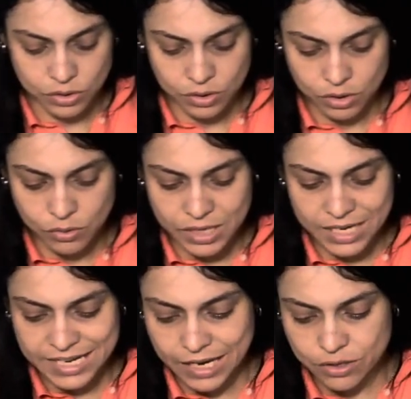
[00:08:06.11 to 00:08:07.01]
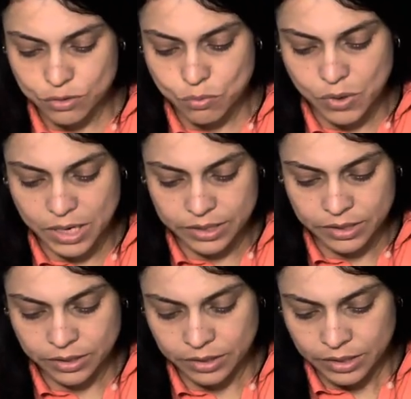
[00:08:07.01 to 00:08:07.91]
Look at angle 1
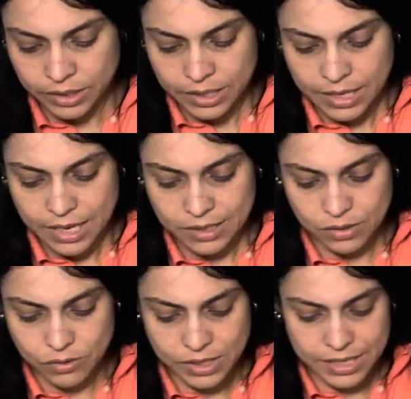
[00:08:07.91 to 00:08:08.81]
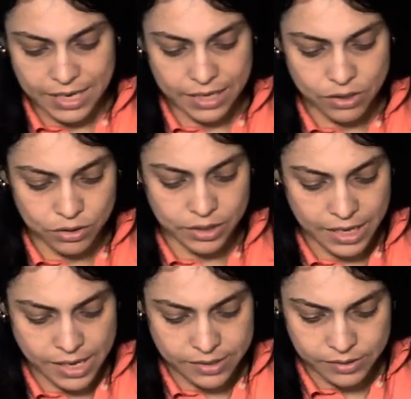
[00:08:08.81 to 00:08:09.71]
and look at angle
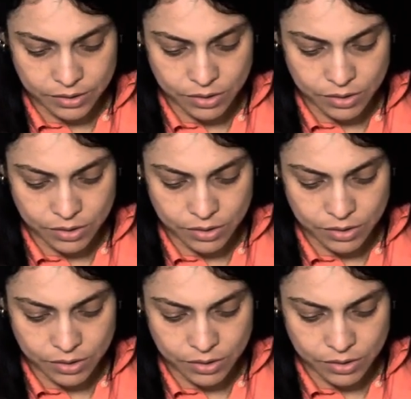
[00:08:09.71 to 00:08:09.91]
8.